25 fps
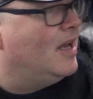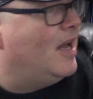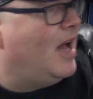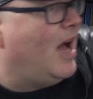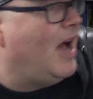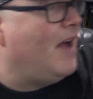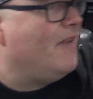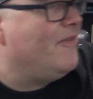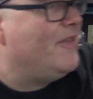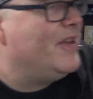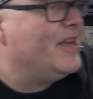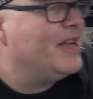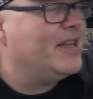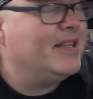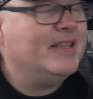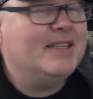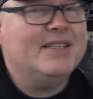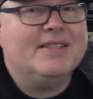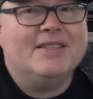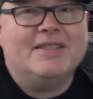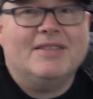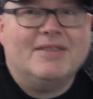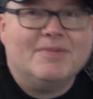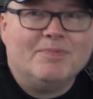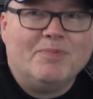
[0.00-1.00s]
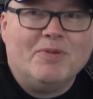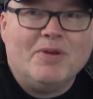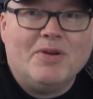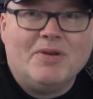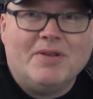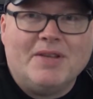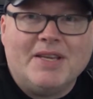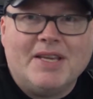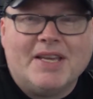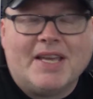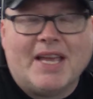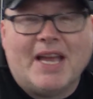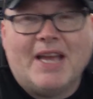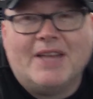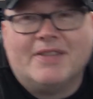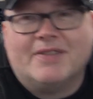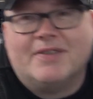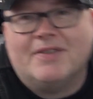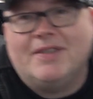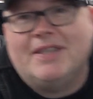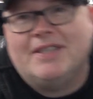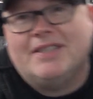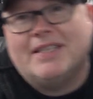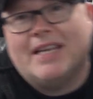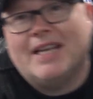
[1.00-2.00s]
I think this is purely a case
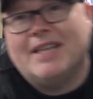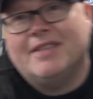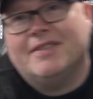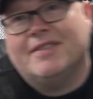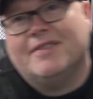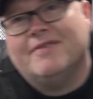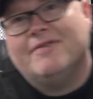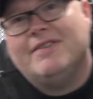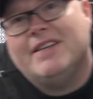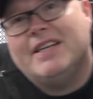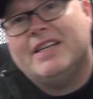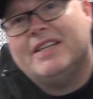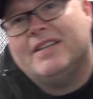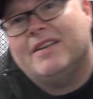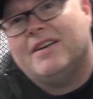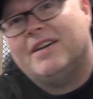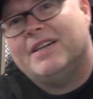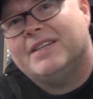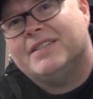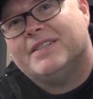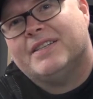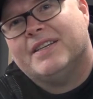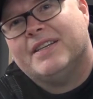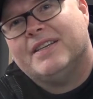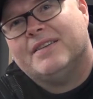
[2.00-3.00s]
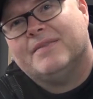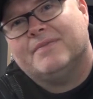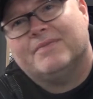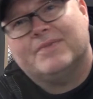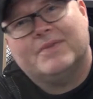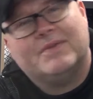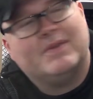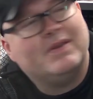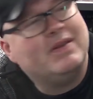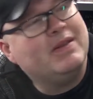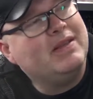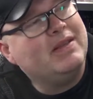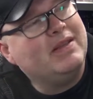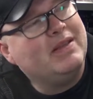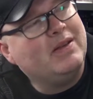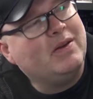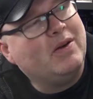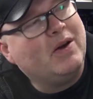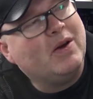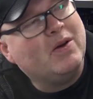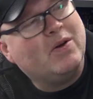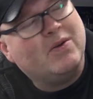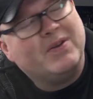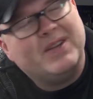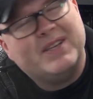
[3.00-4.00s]
of Nintendo realising.
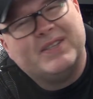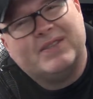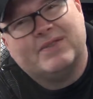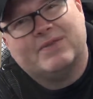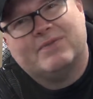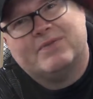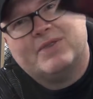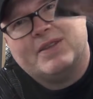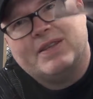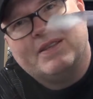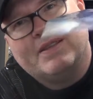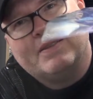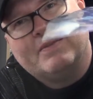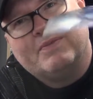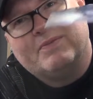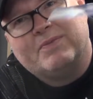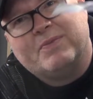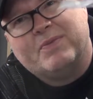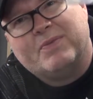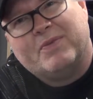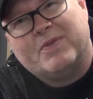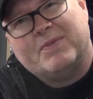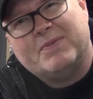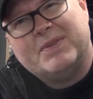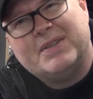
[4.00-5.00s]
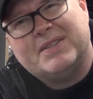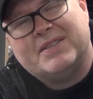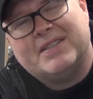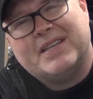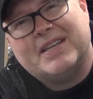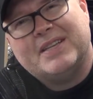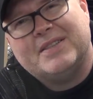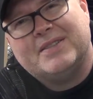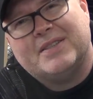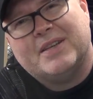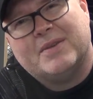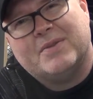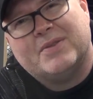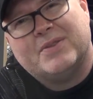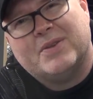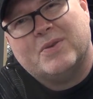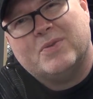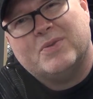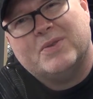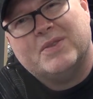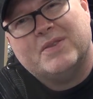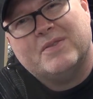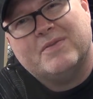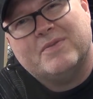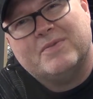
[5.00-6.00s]
I got this from Nintendo because I
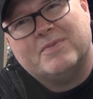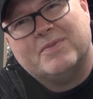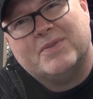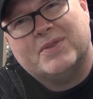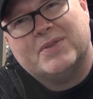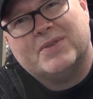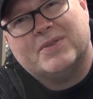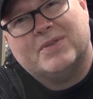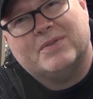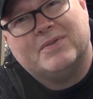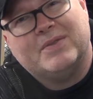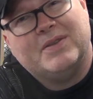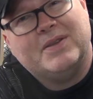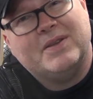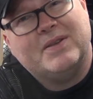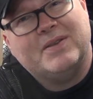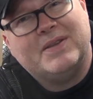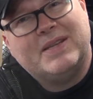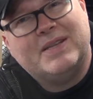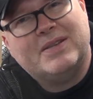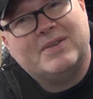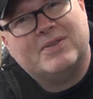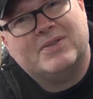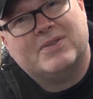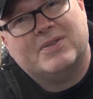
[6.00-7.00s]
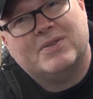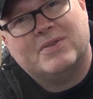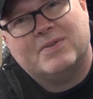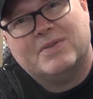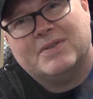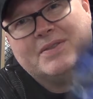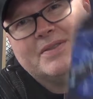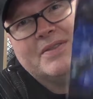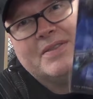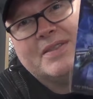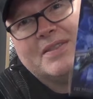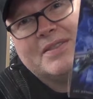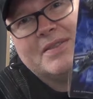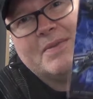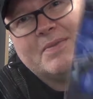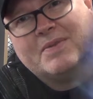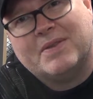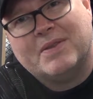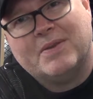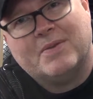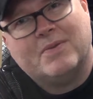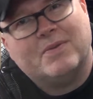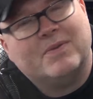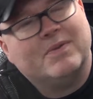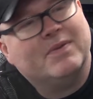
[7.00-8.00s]
ordered it from a Nintendo store. It's just a
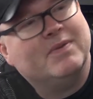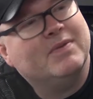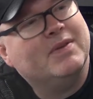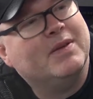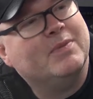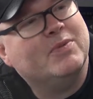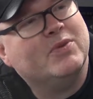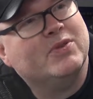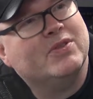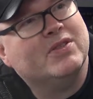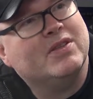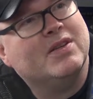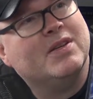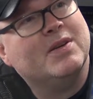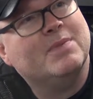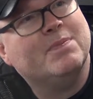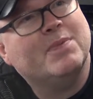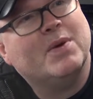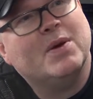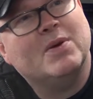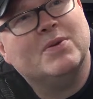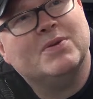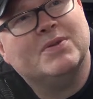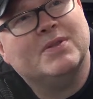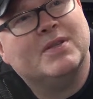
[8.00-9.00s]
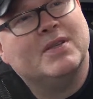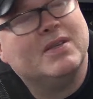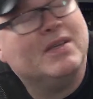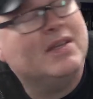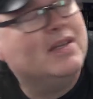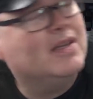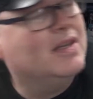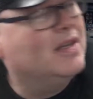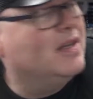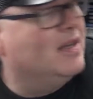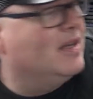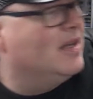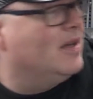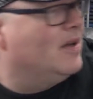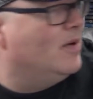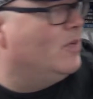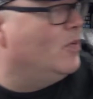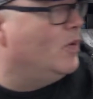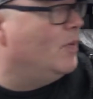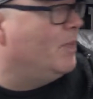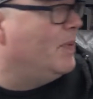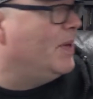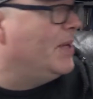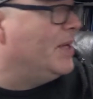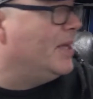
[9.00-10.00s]
little double-sided poster.
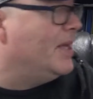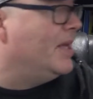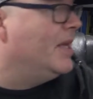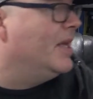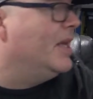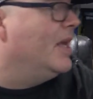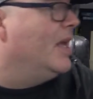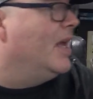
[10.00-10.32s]
Whoopee.